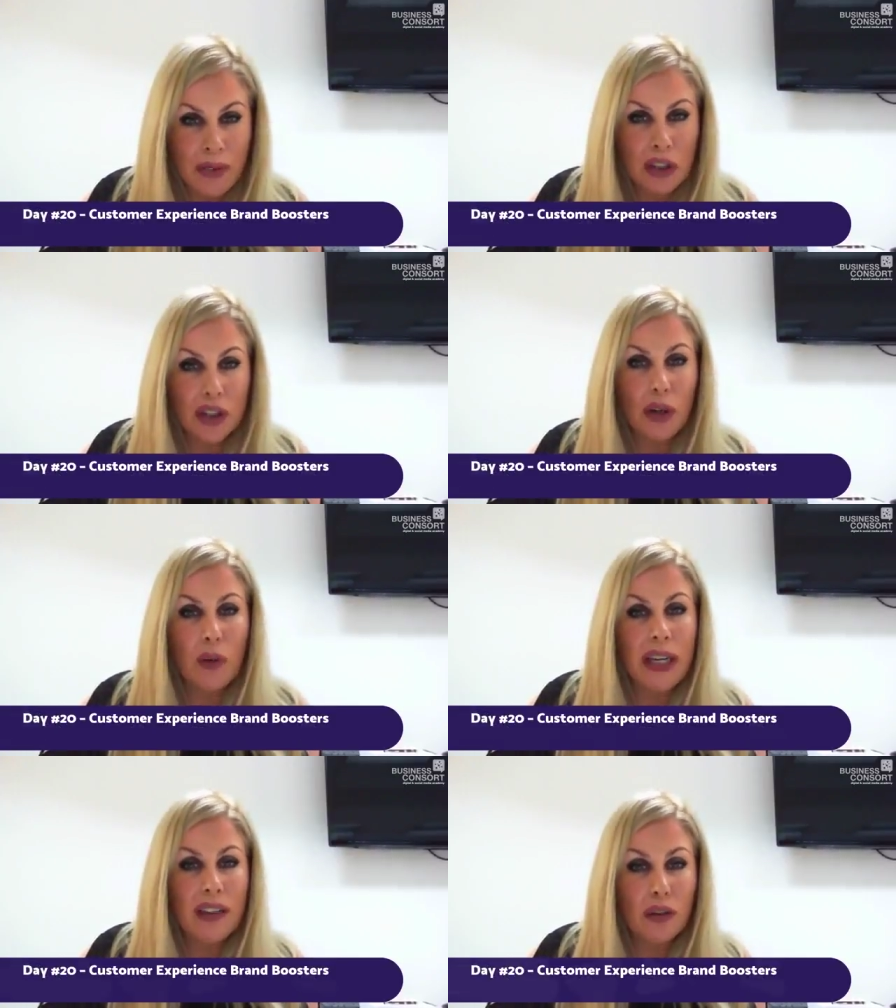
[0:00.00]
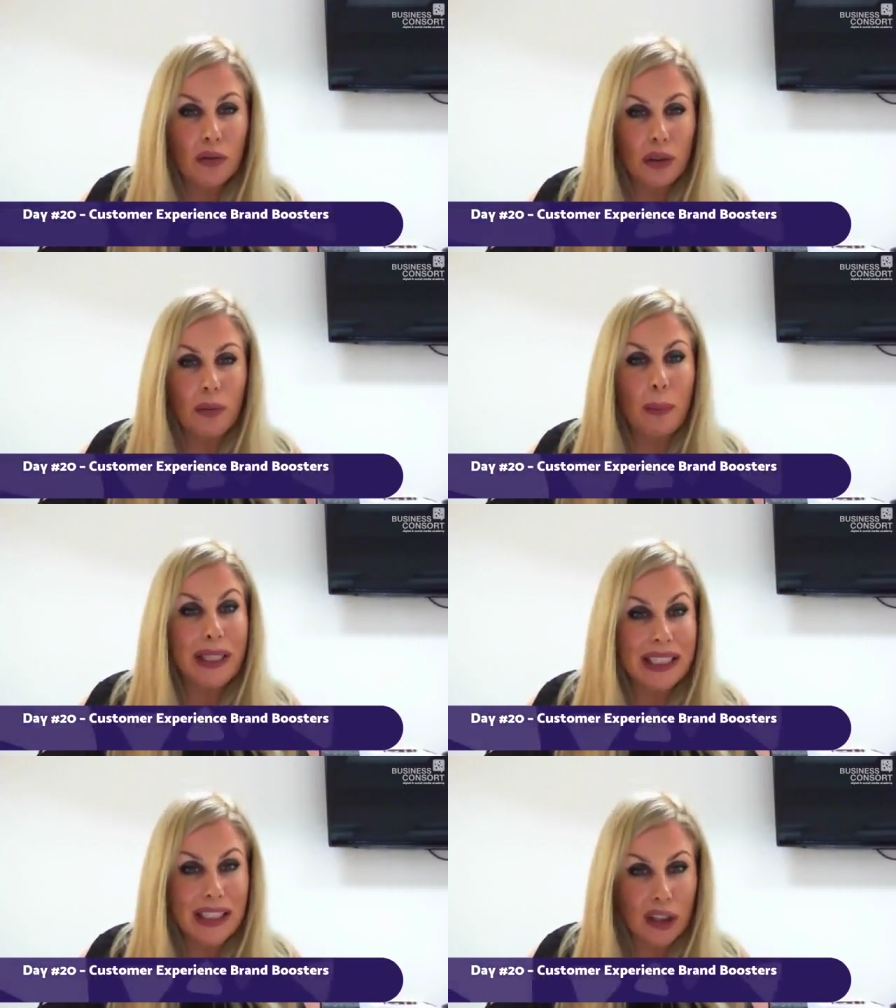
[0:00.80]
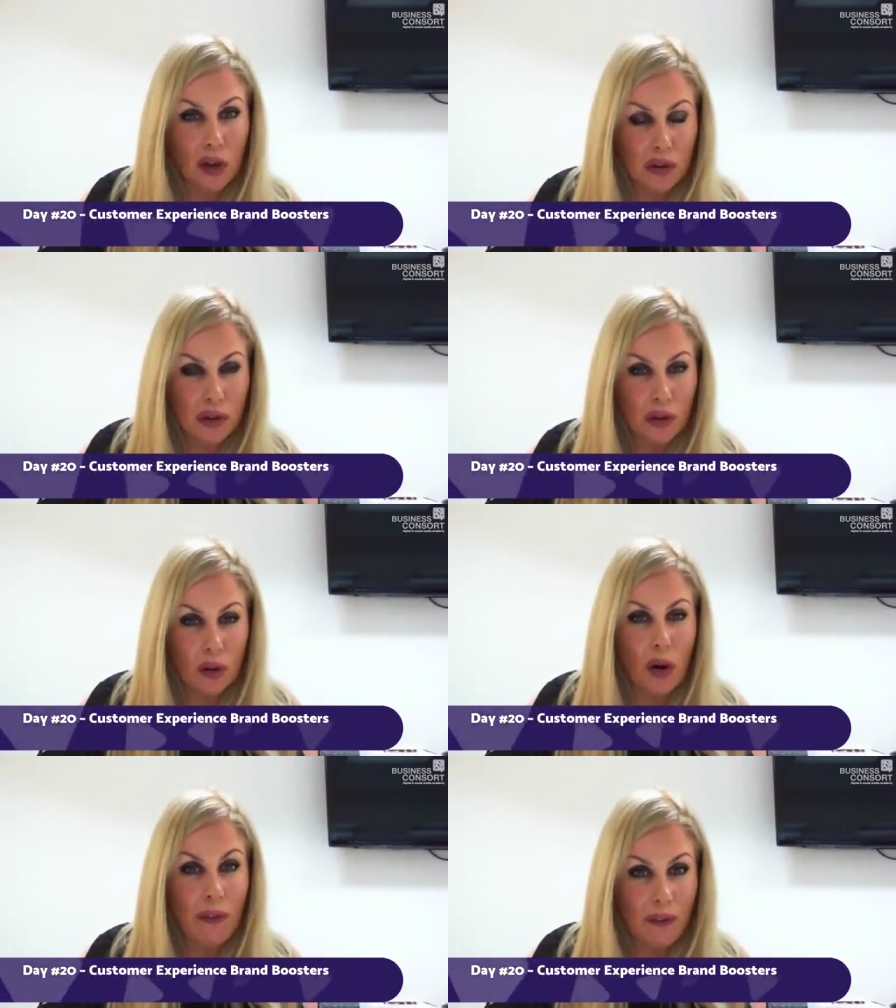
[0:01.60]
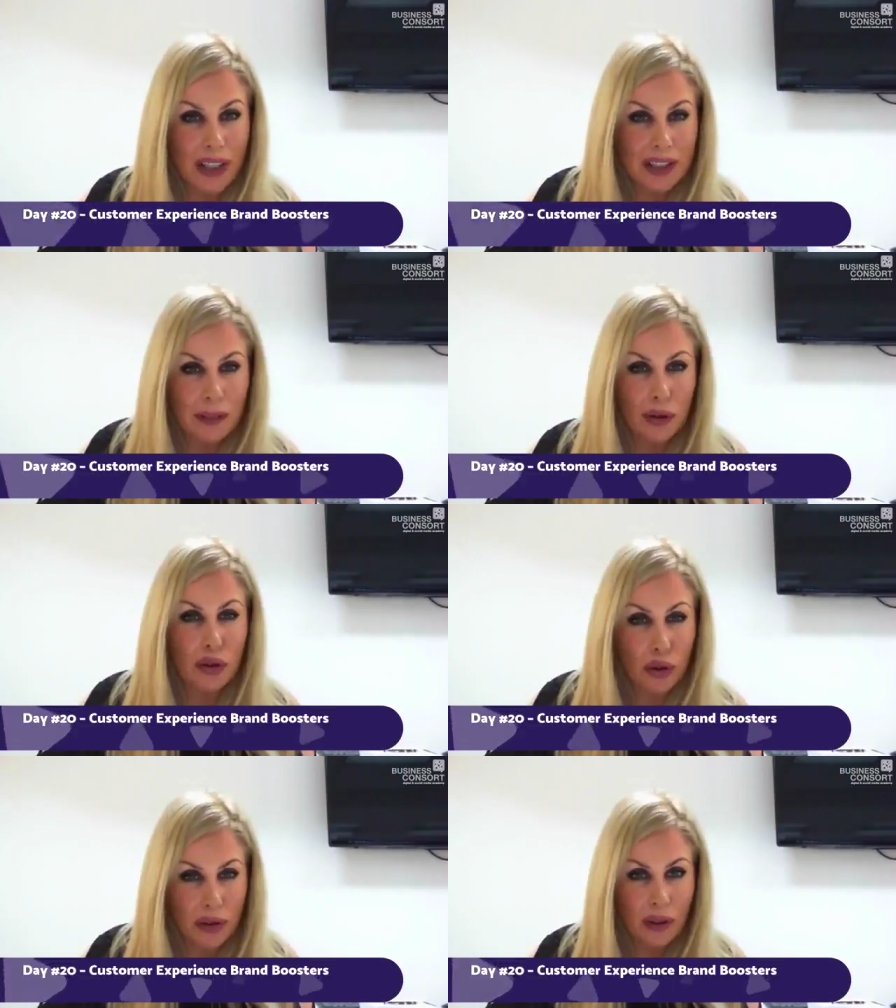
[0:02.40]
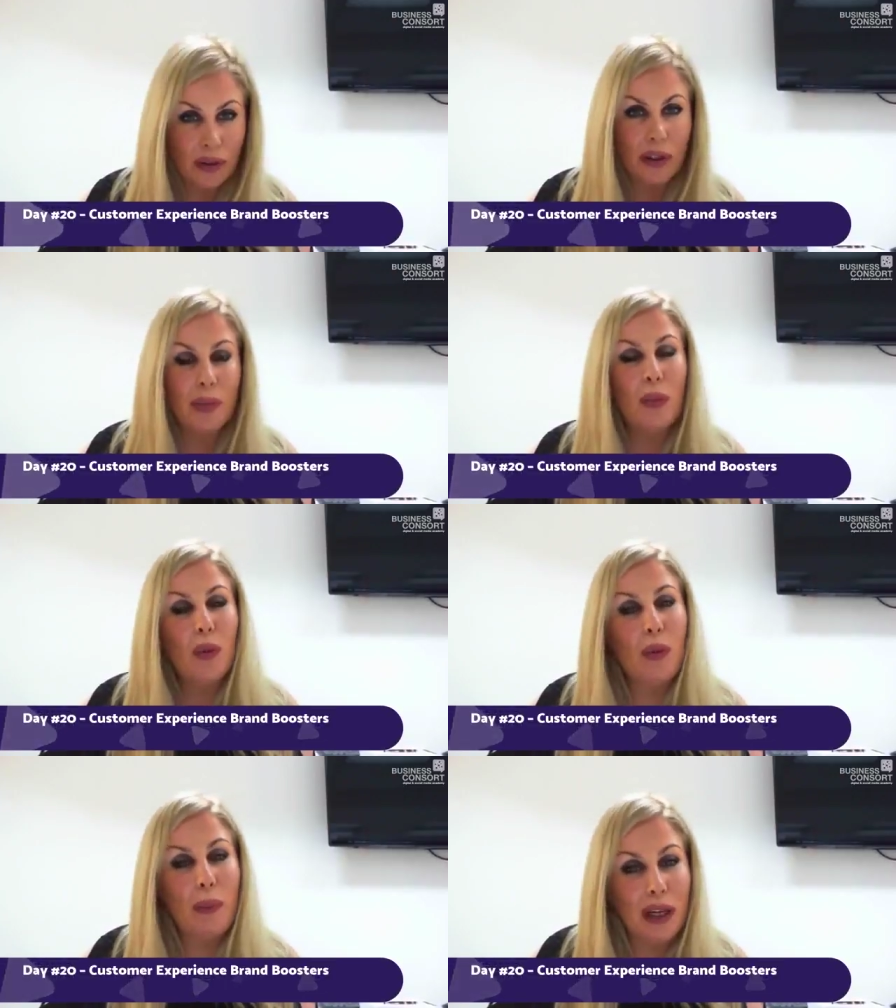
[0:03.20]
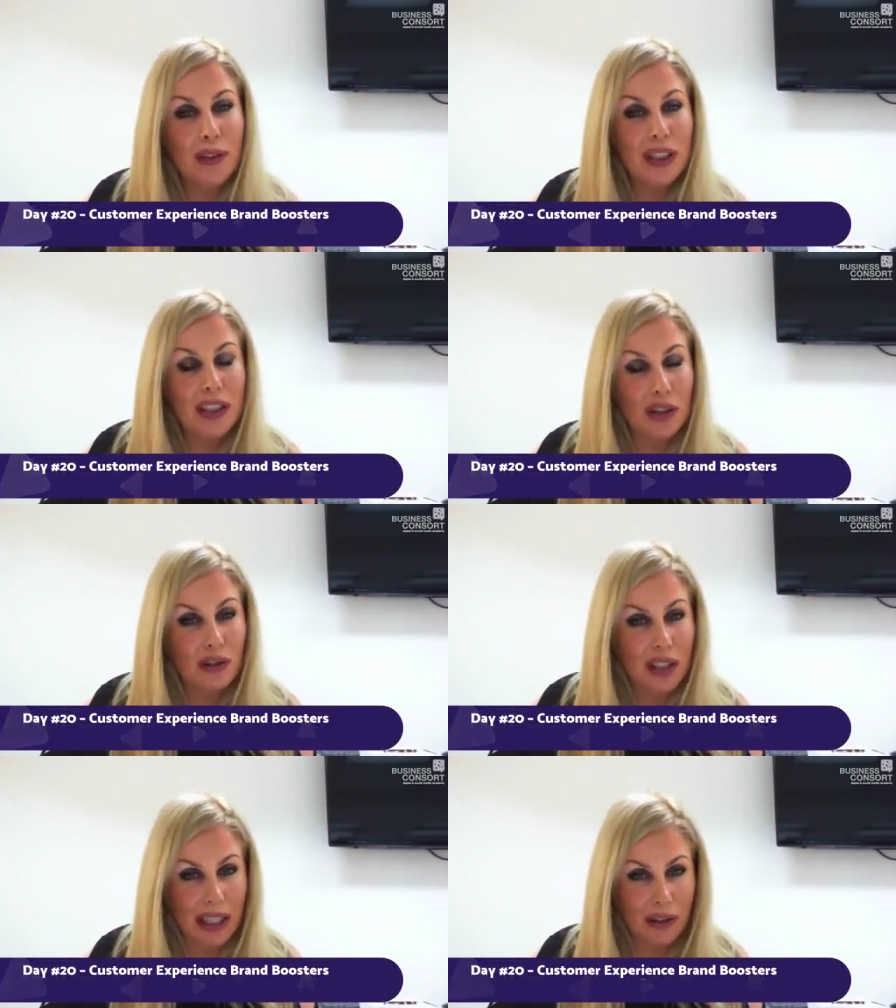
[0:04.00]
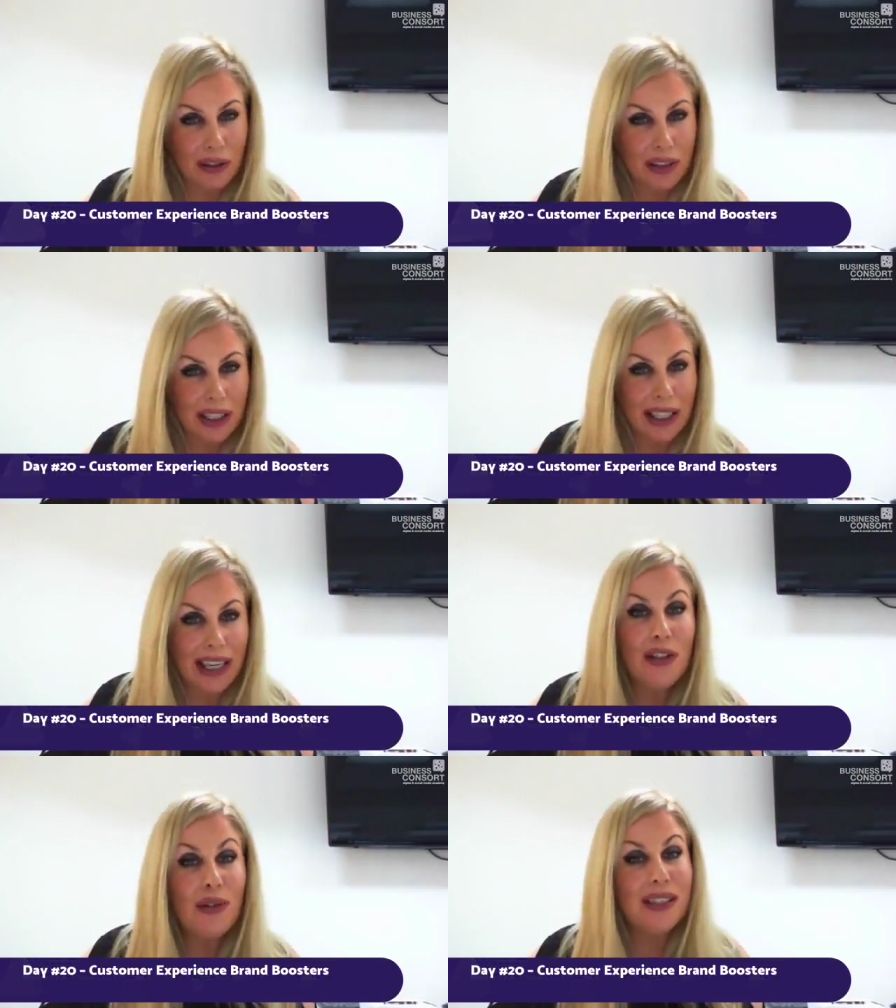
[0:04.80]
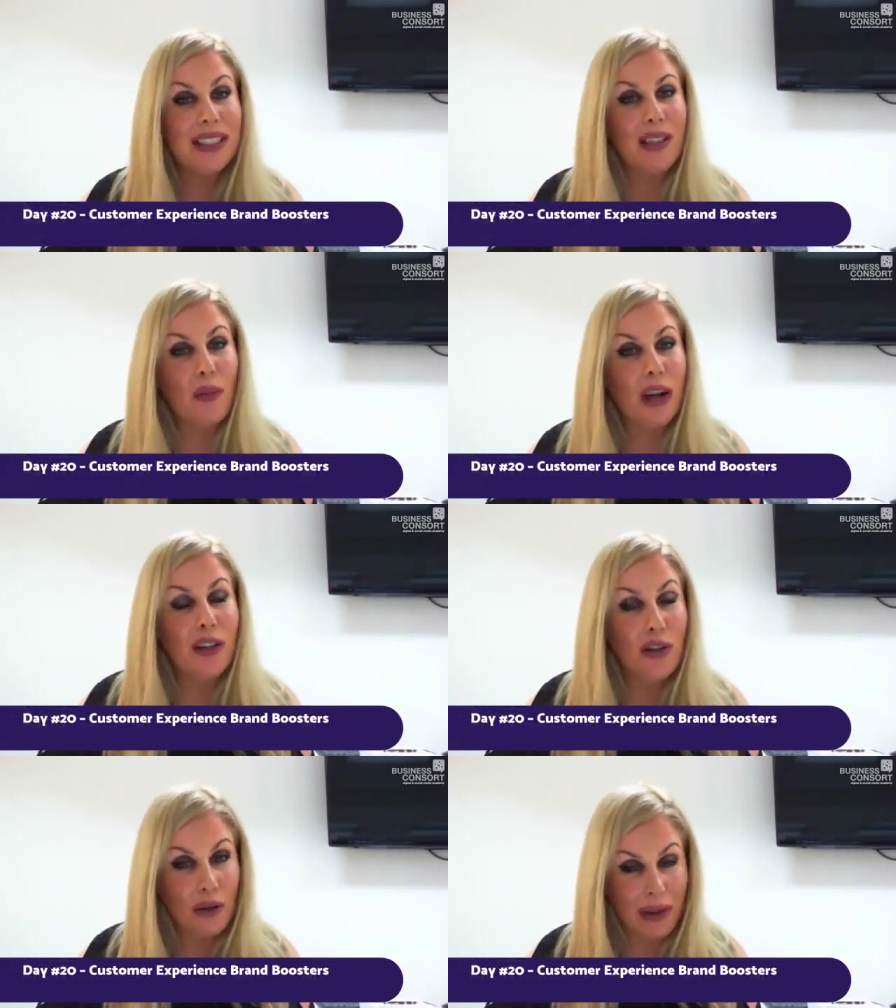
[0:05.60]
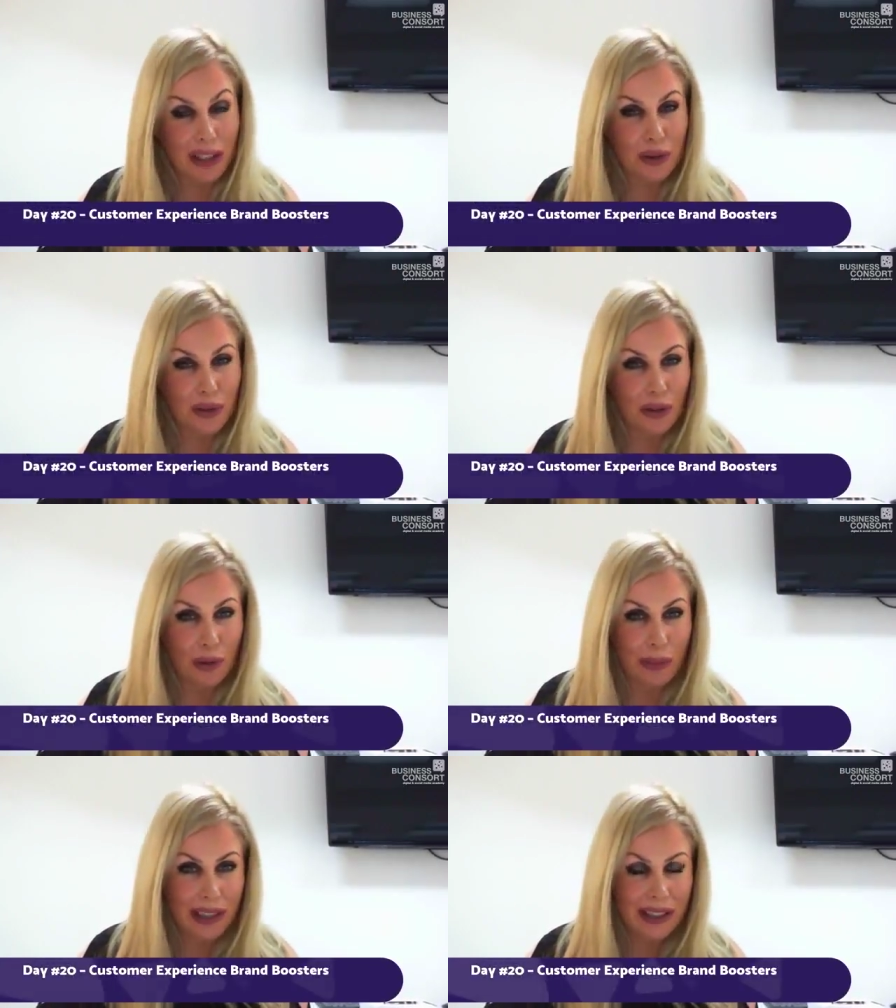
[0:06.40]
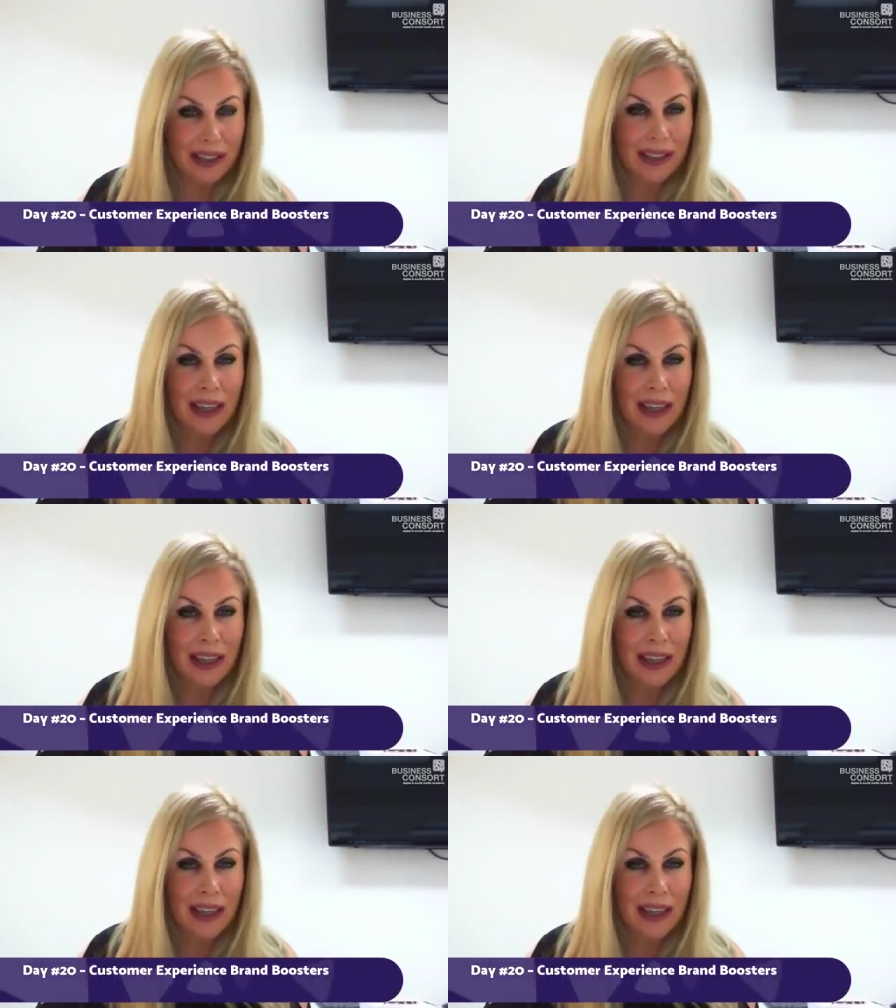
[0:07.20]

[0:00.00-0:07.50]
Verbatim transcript: So in the group, Business Consort on Facebook, join the group and we will post the digital diagnostic and you can see where you match with your peers.